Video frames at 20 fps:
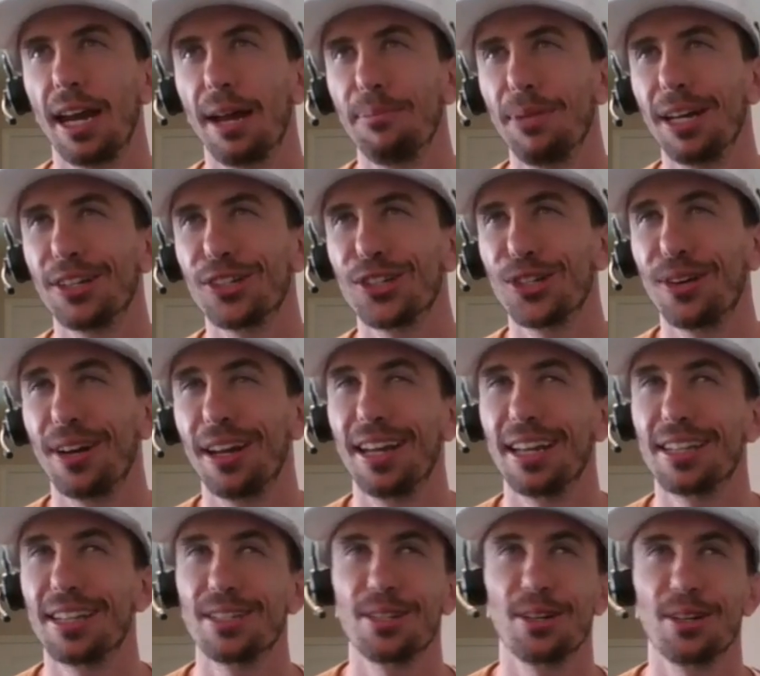I'm not sure I
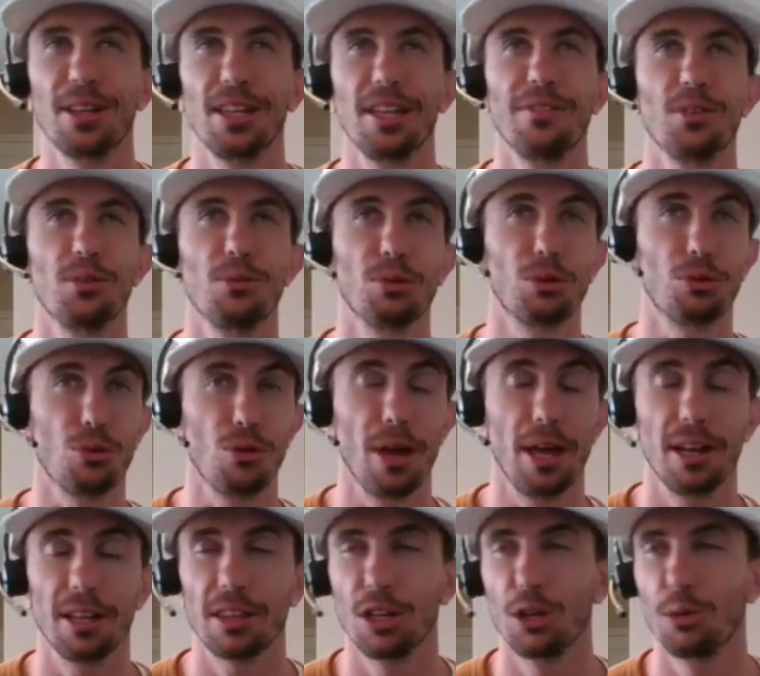necessarily even
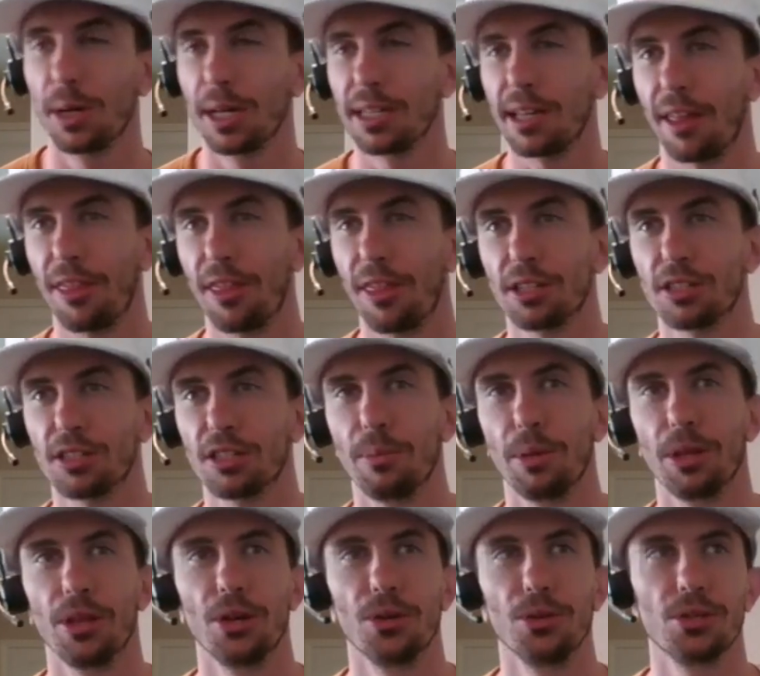regret it though, because I think some
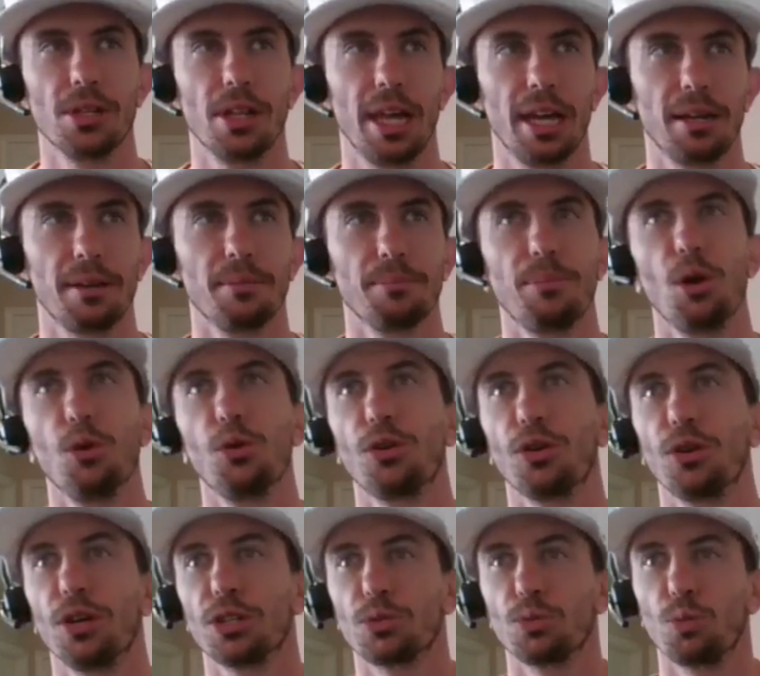of those, like
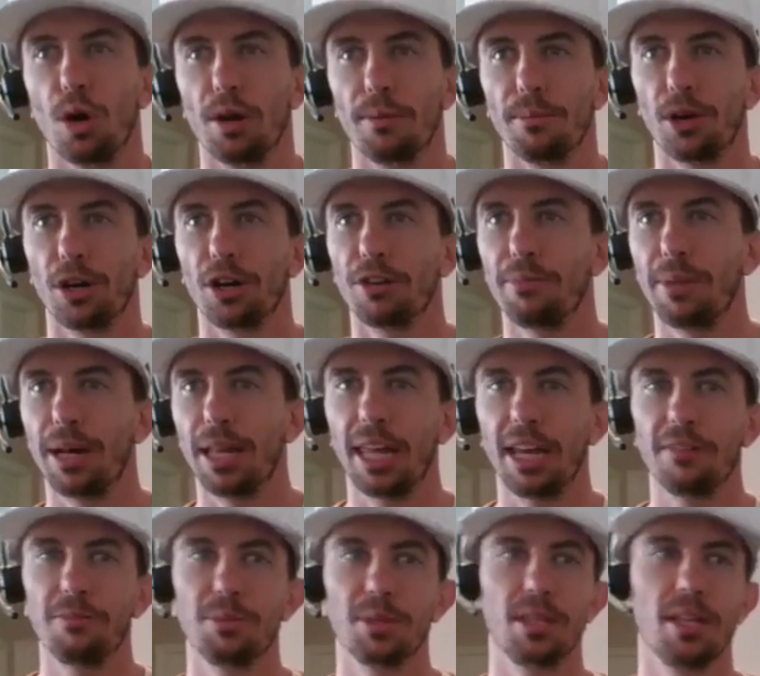poker is one part of my
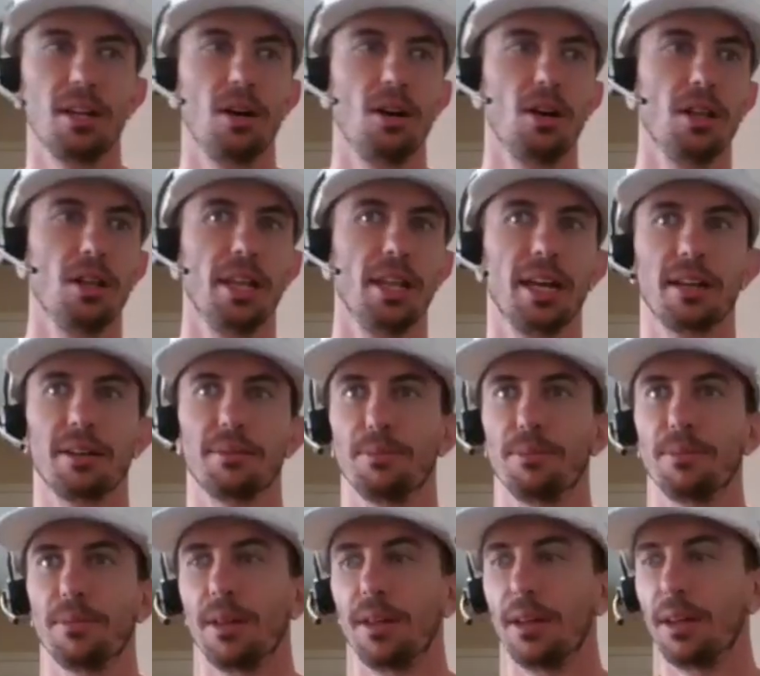life, but then all like
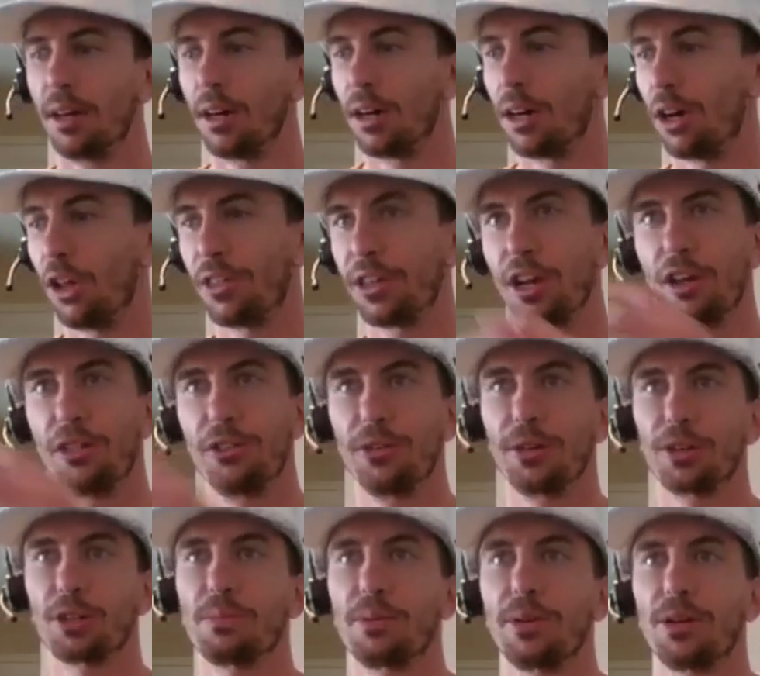all the other
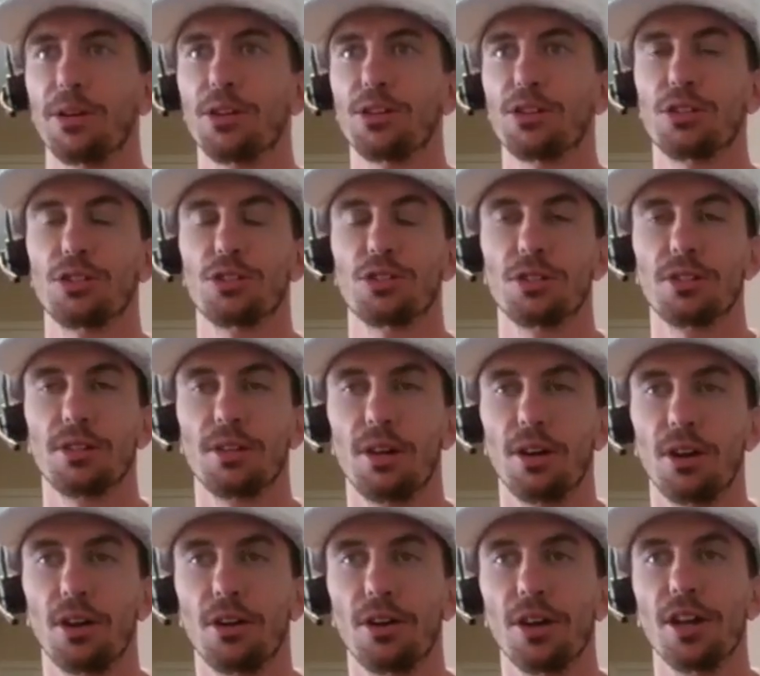experiences
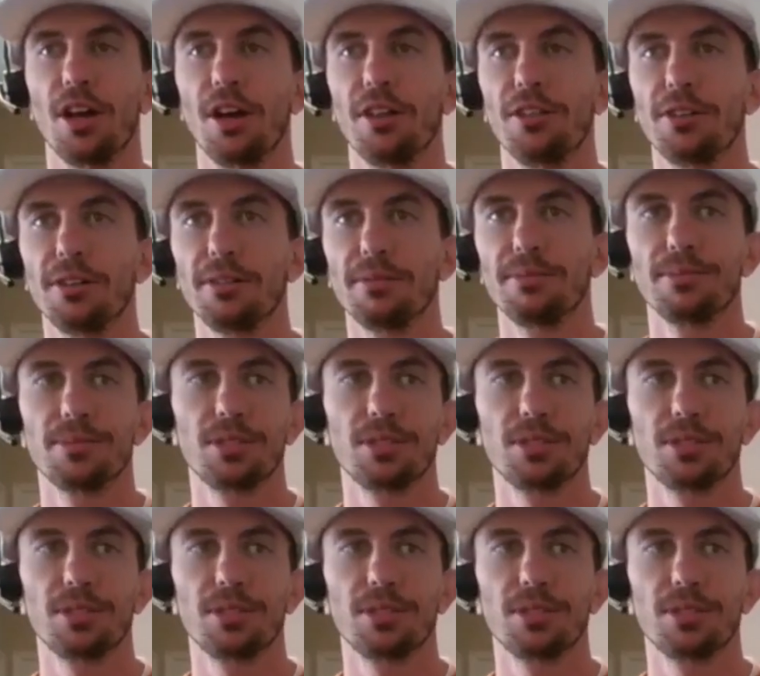are another.